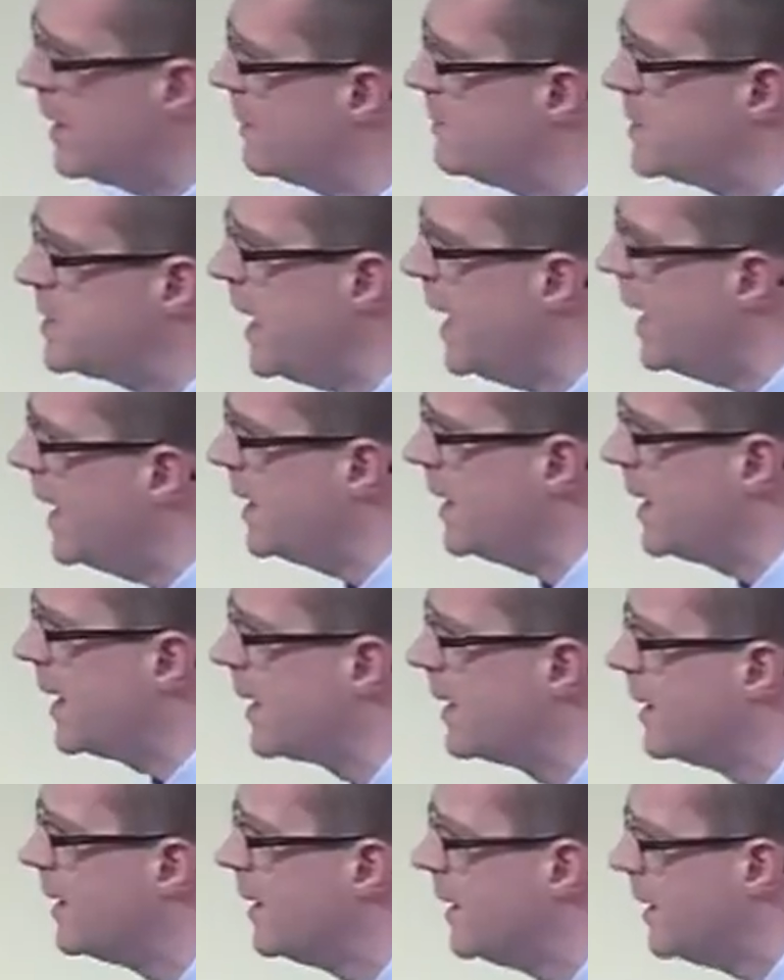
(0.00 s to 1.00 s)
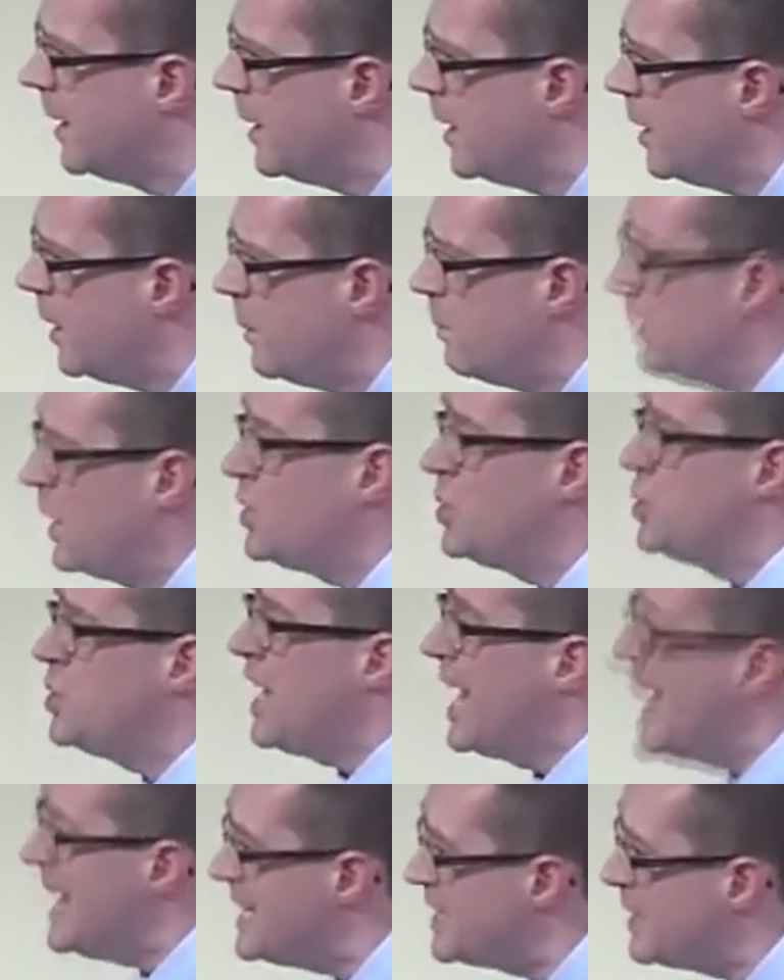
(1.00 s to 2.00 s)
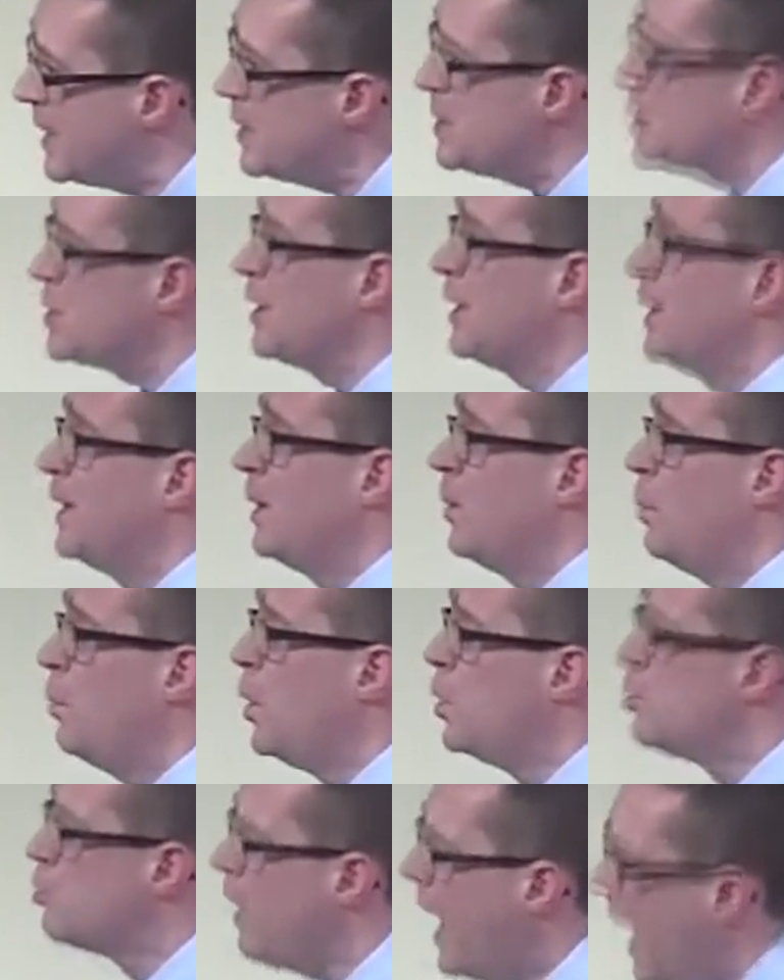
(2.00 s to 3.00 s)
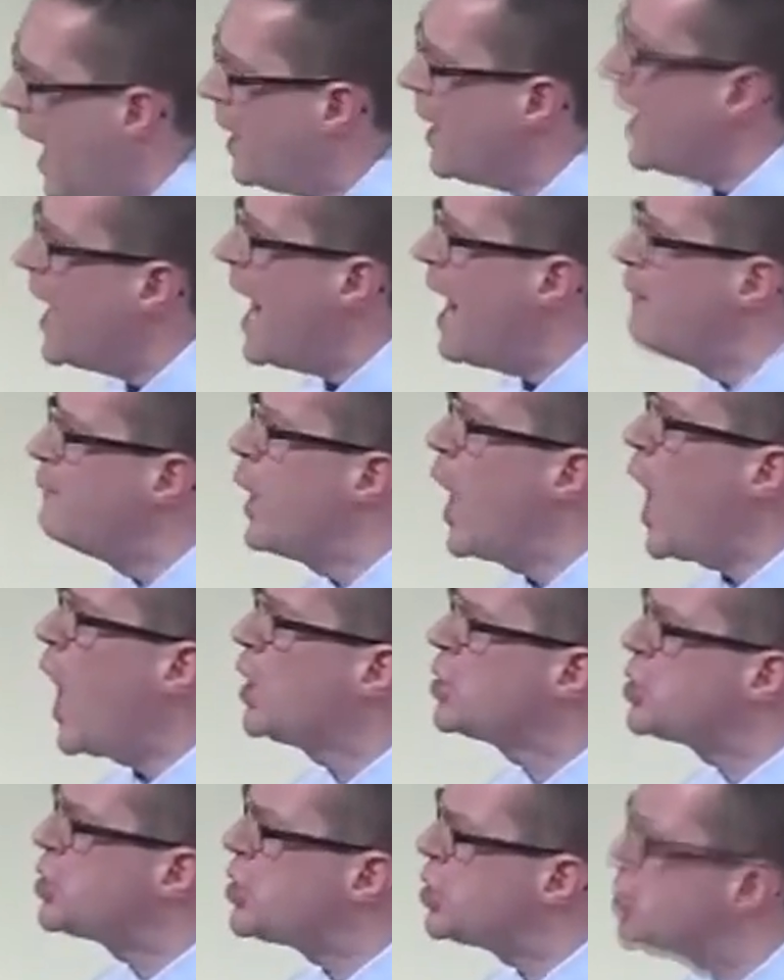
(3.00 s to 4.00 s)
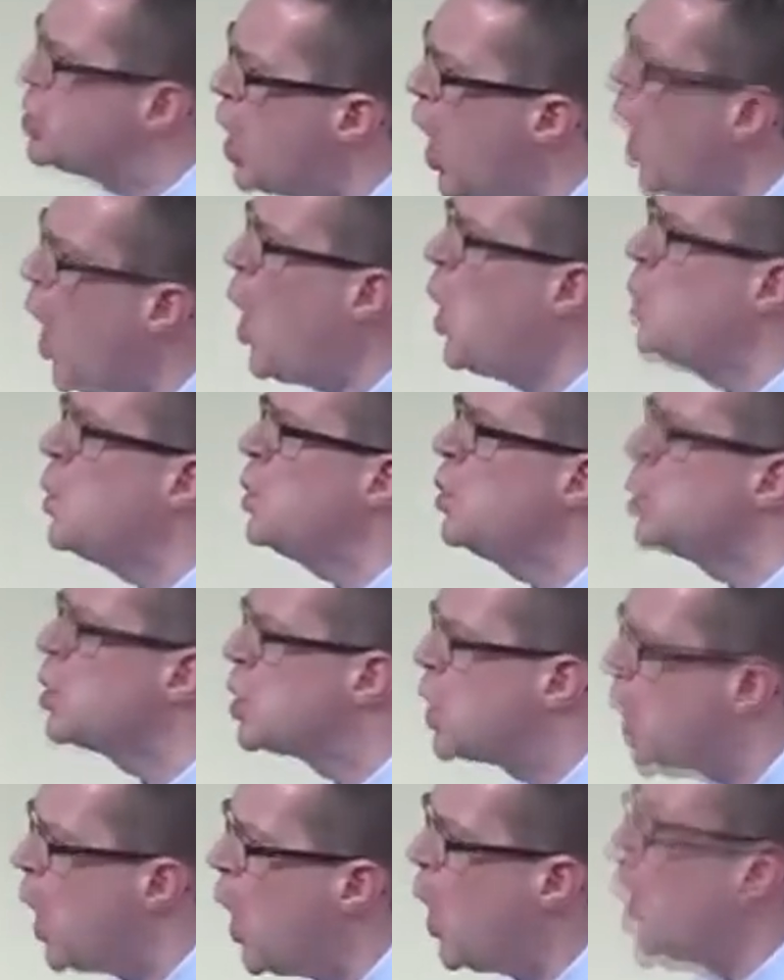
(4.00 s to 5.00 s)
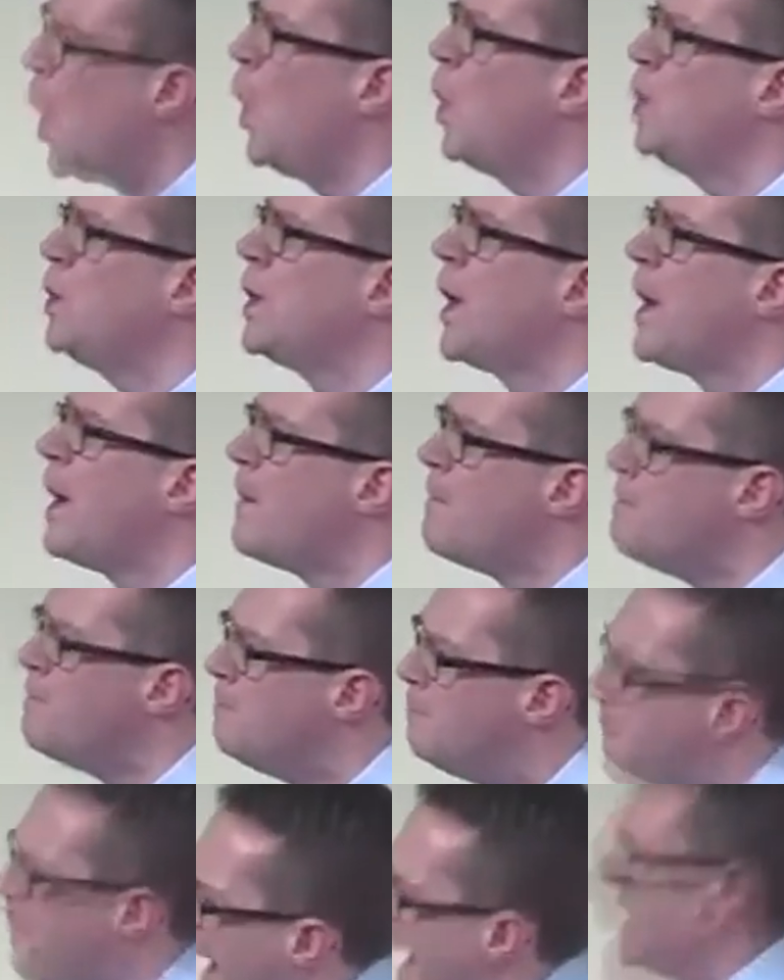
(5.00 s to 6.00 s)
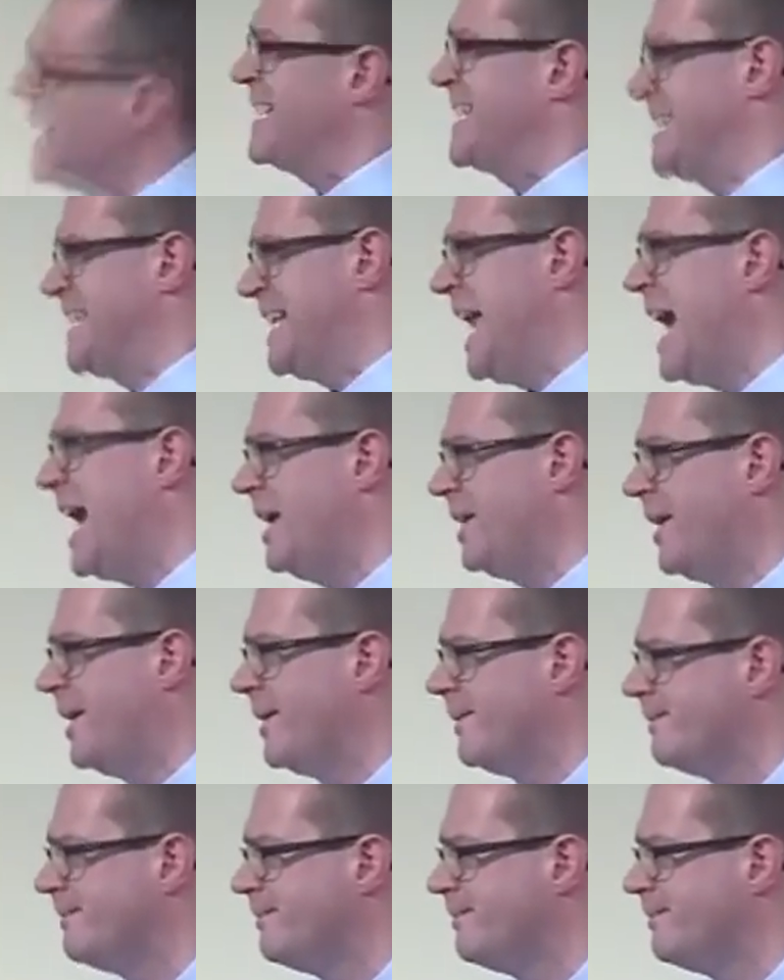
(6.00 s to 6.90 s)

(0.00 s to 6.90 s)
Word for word: I'm saying here. But Jesus would rather have you a stone cold backslider